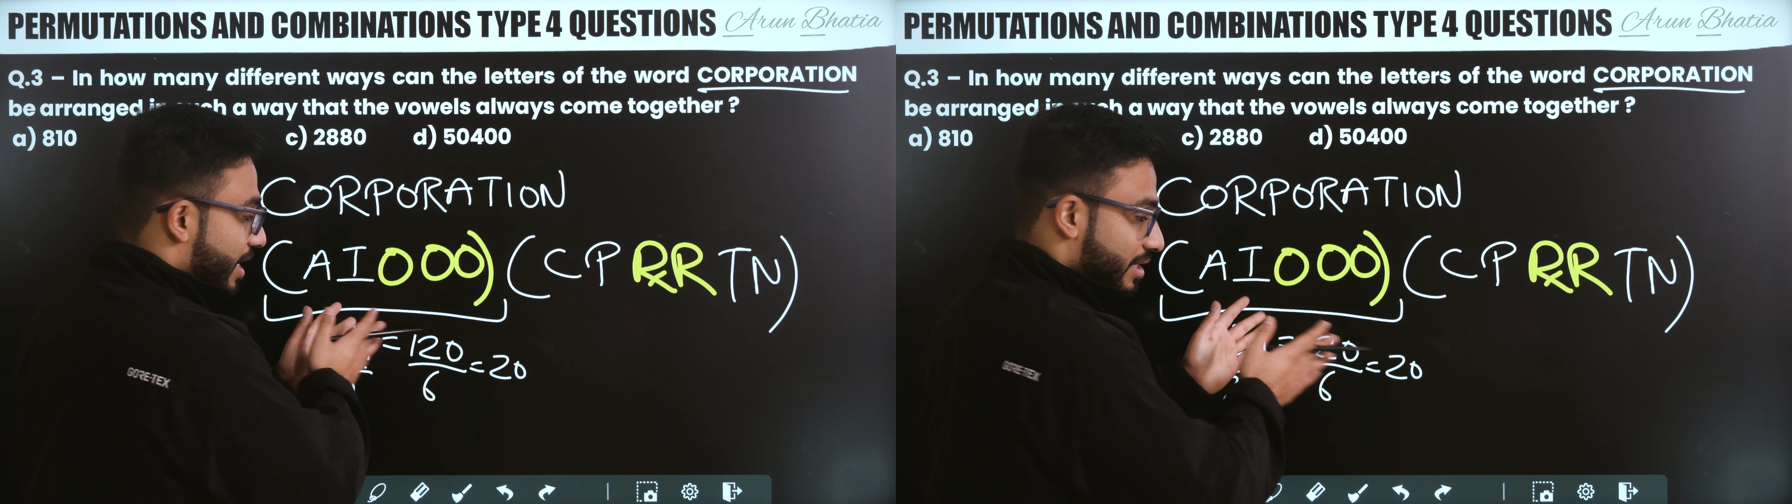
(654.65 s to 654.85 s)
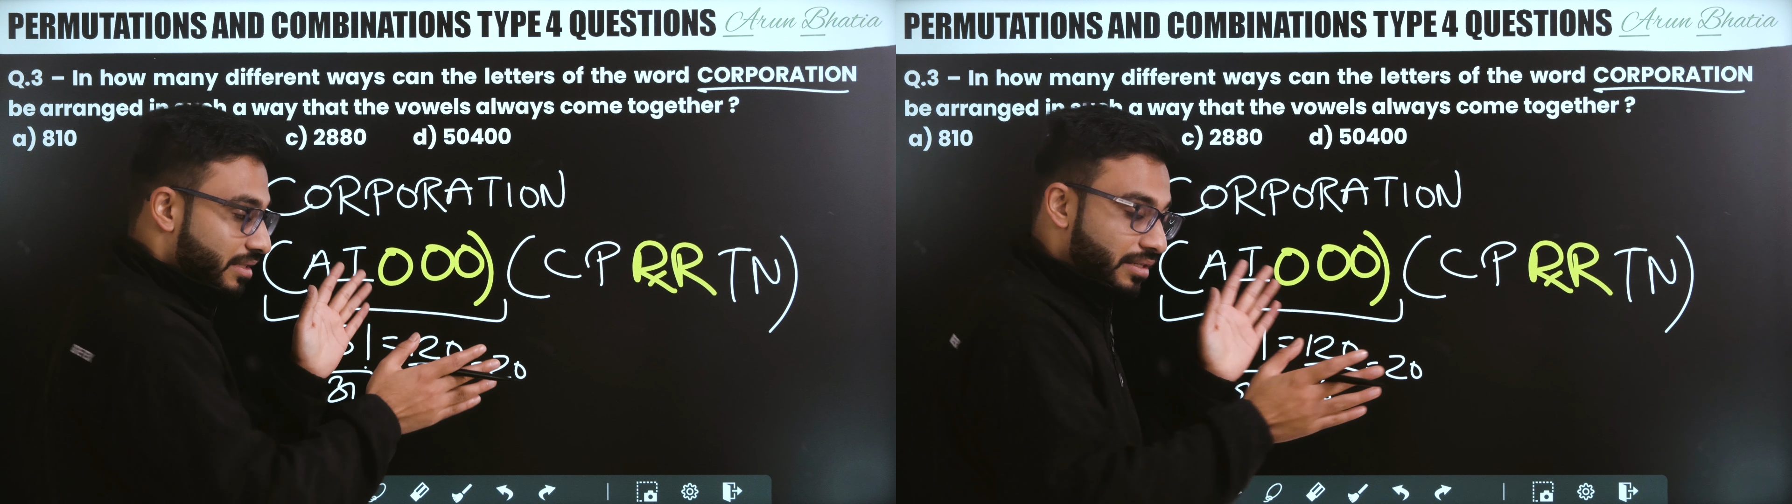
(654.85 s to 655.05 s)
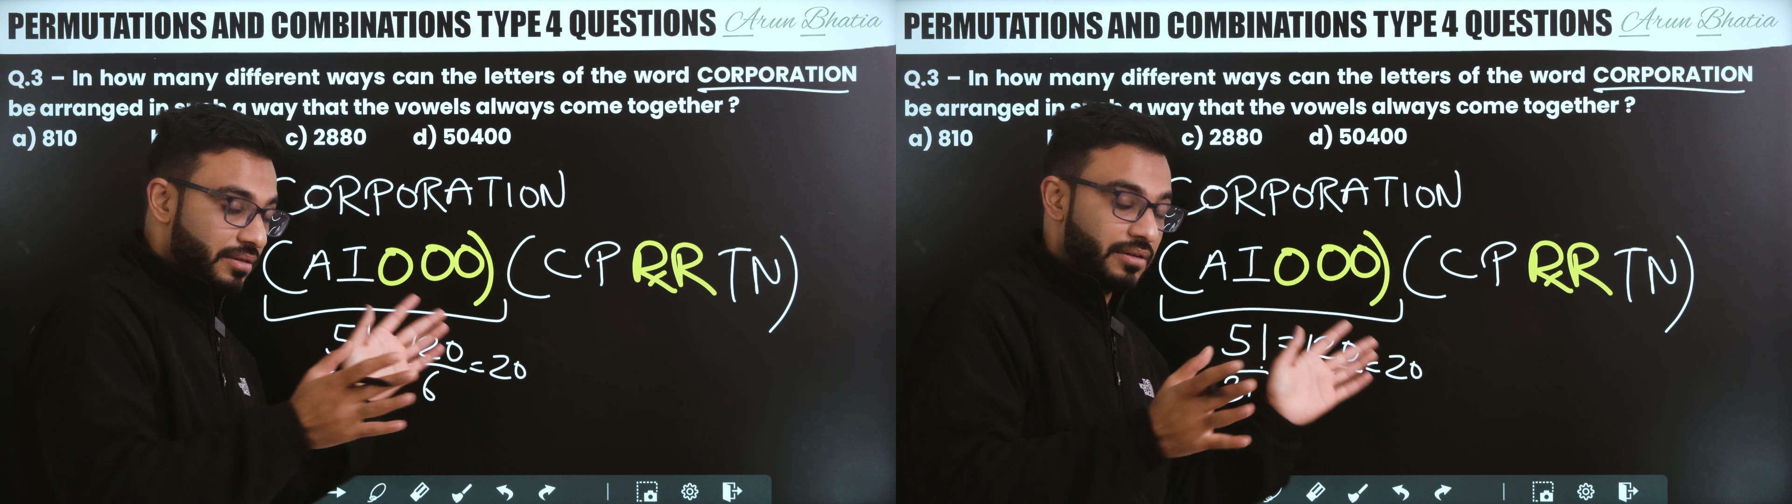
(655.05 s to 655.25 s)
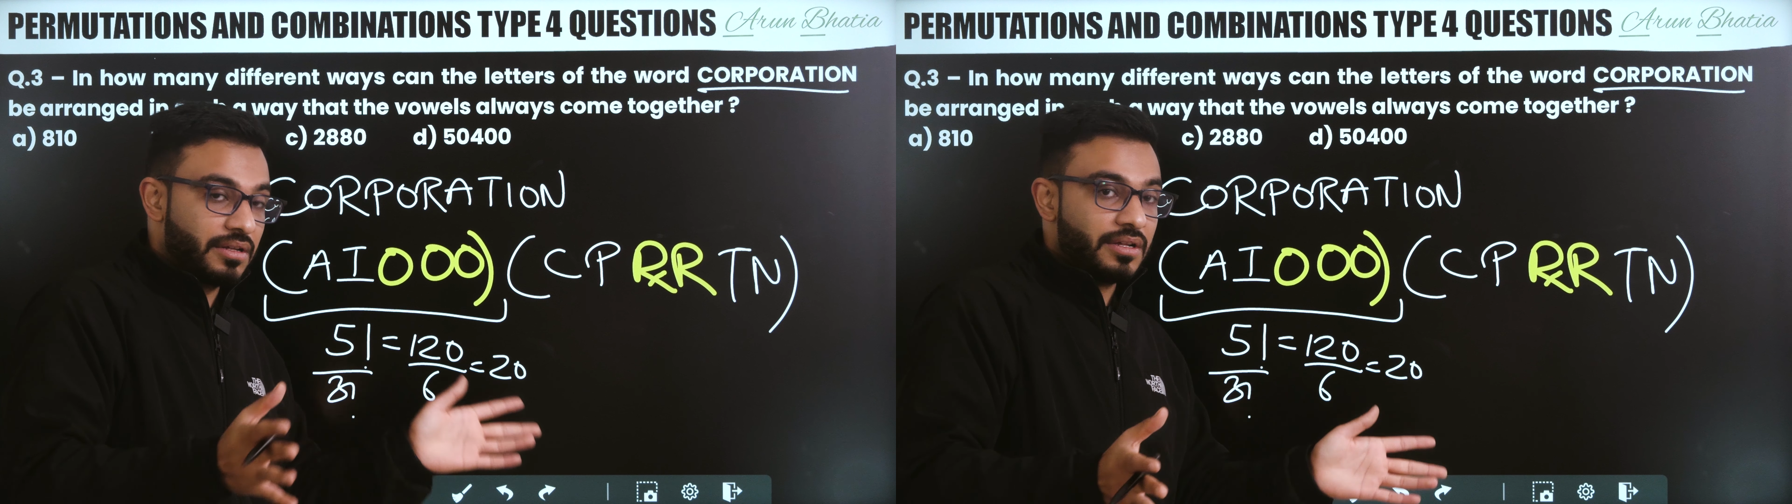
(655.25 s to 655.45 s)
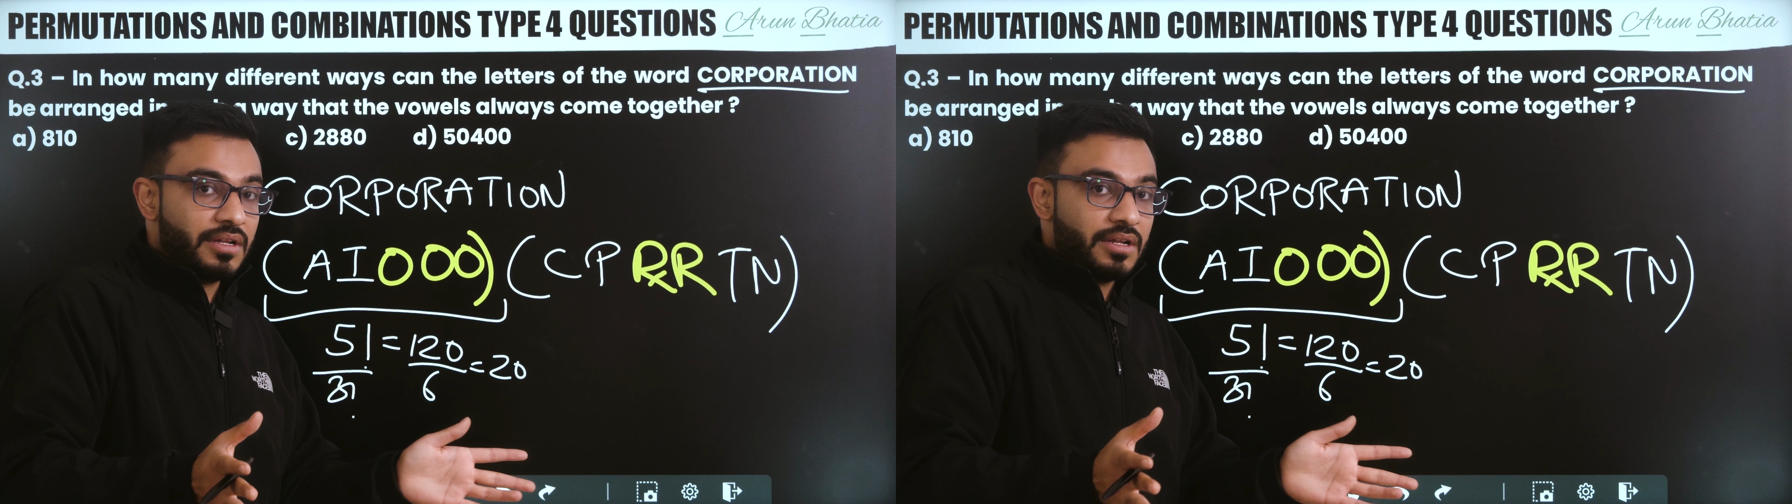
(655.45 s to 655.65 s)
as
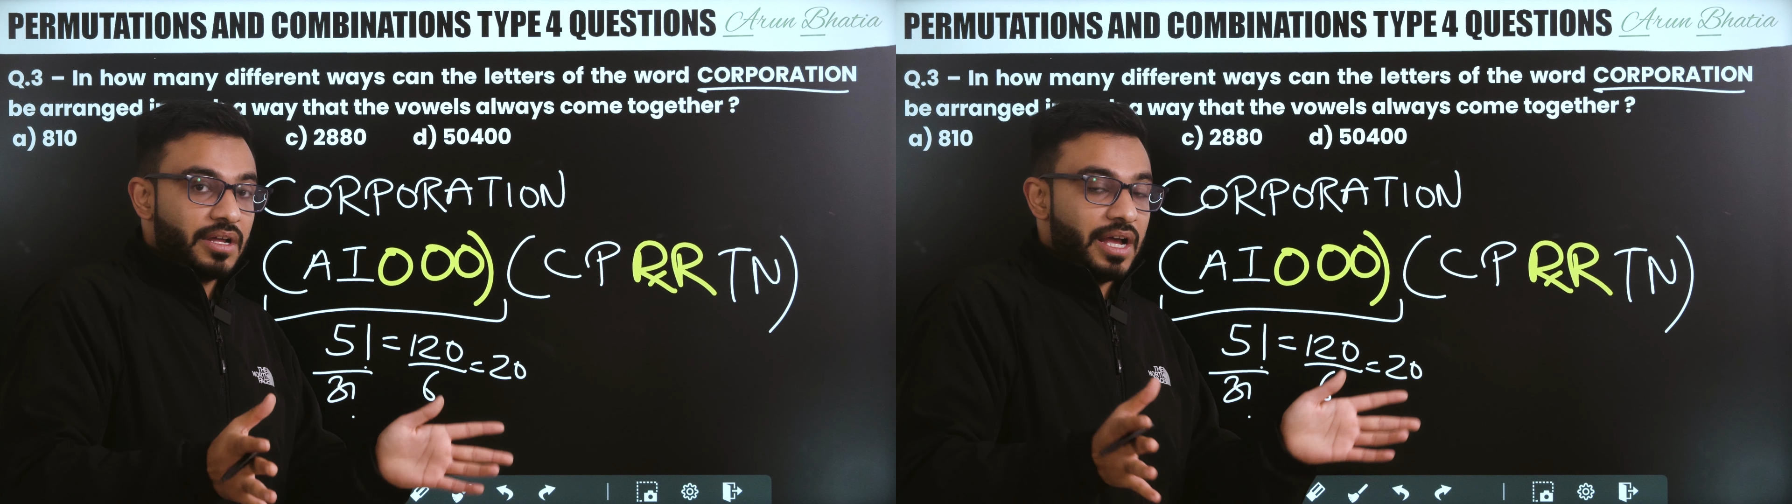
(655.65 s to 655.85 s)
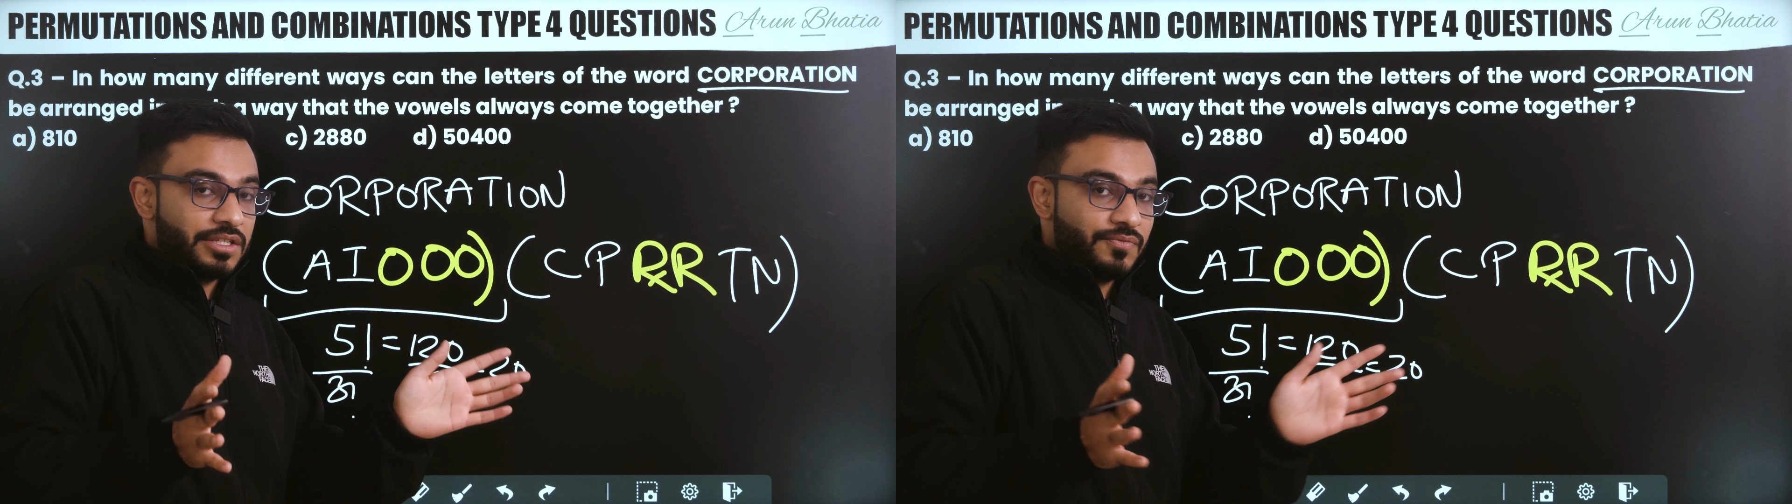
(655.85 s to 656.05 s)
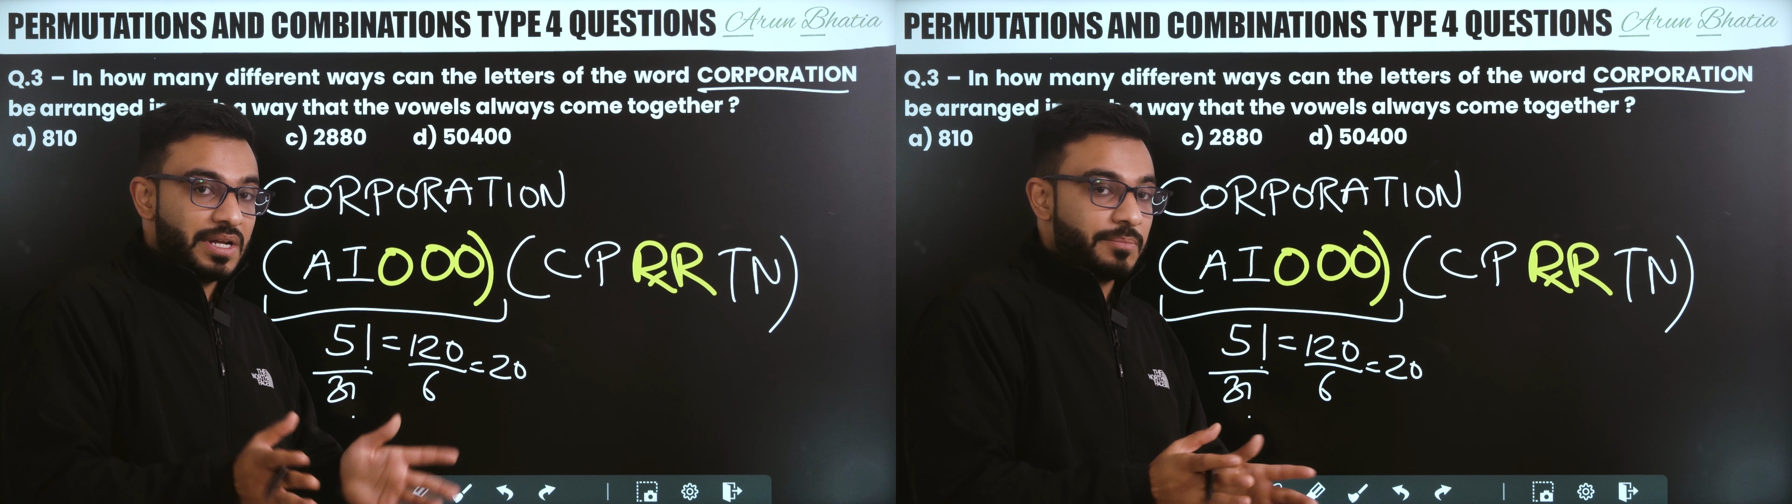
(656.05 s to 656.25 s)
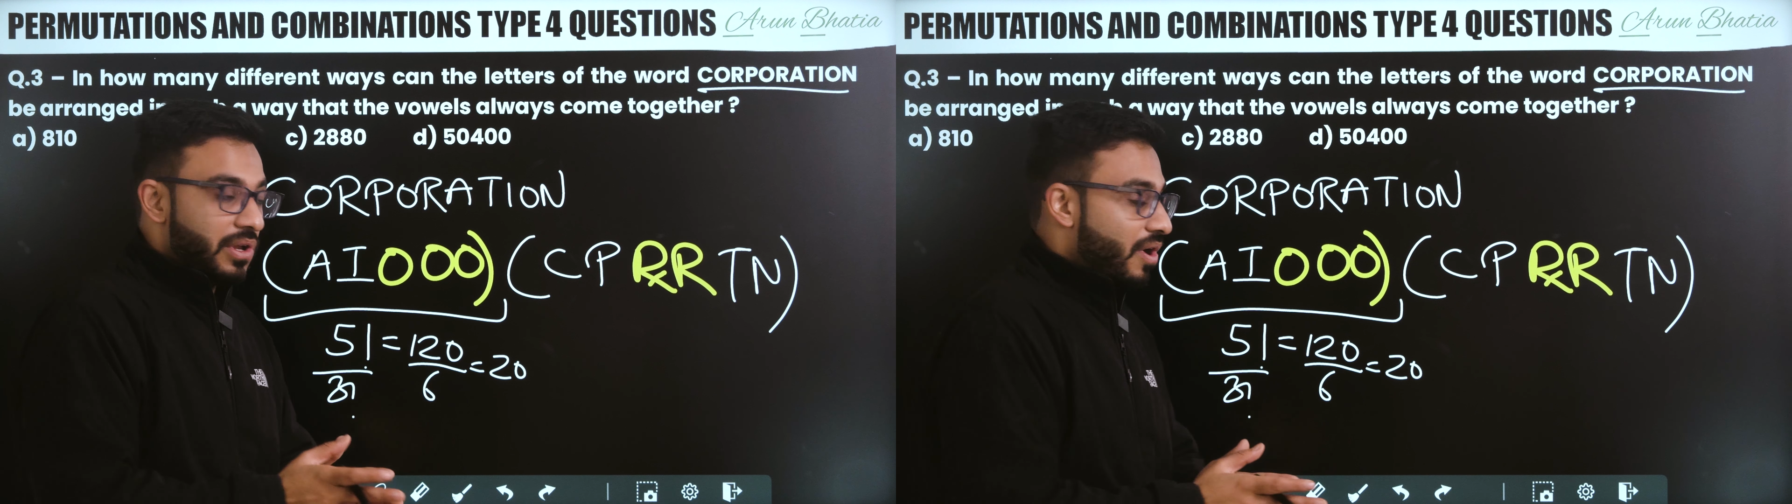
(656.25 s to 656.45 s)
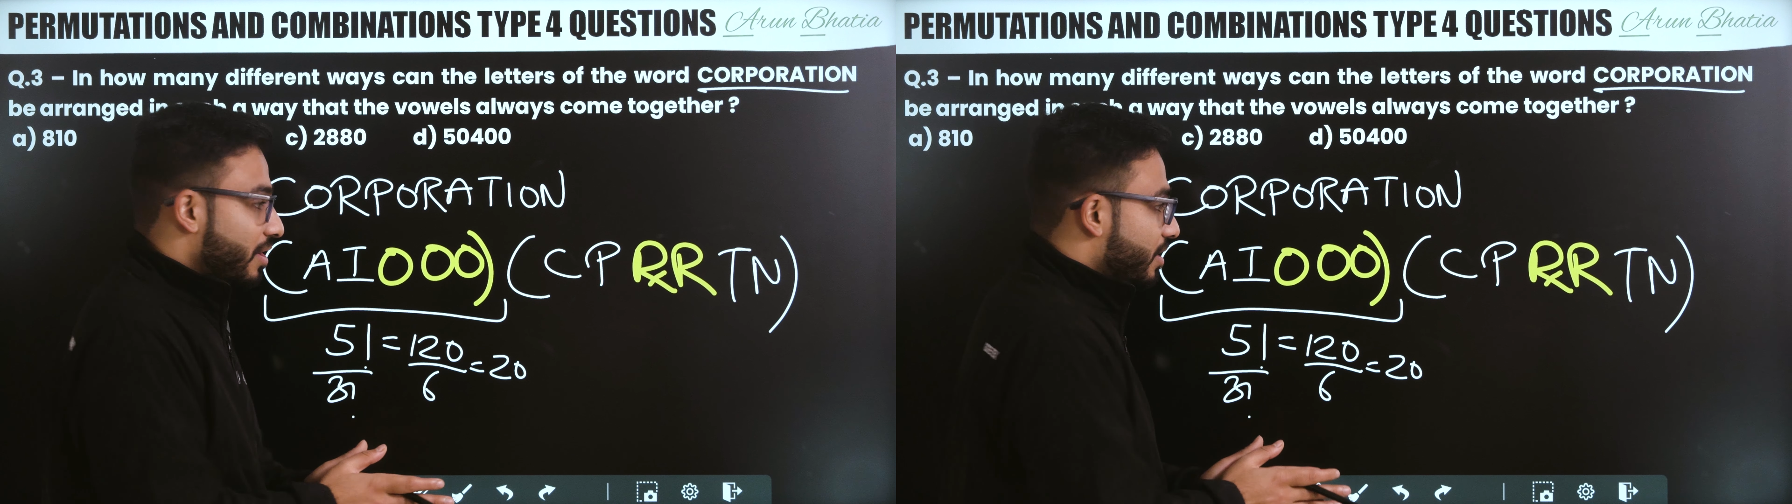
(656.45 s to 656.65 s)
one
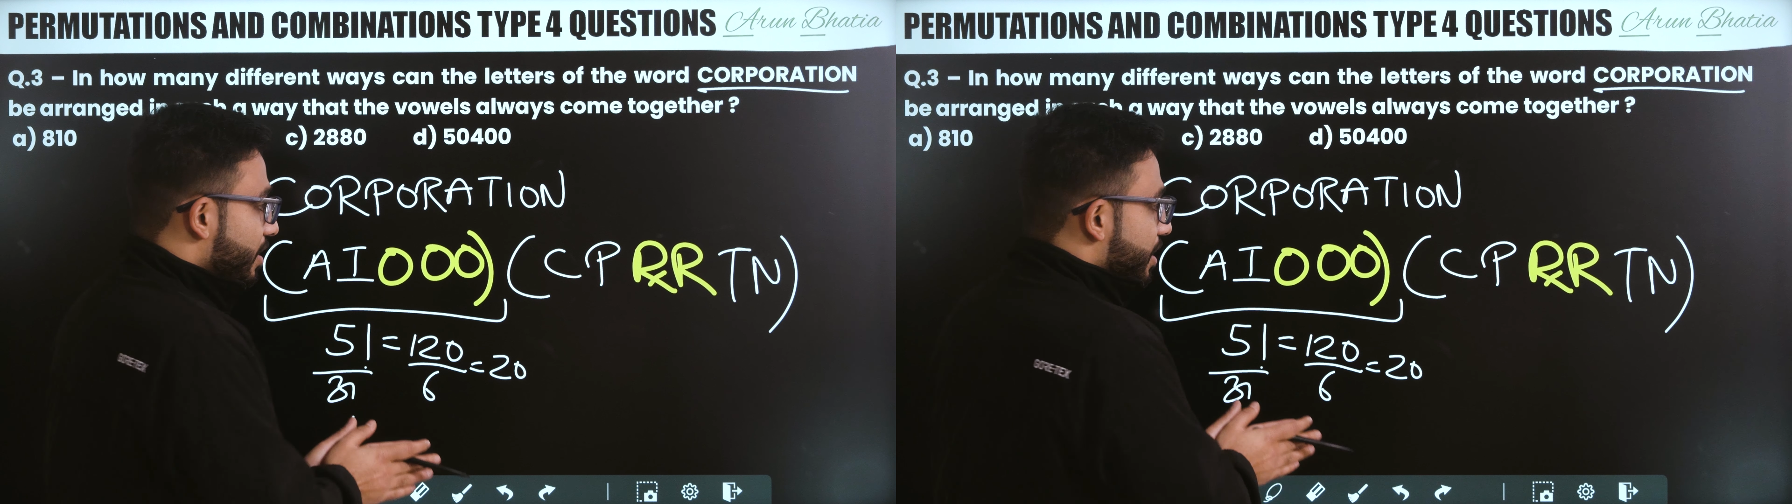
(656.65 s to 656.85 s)
block,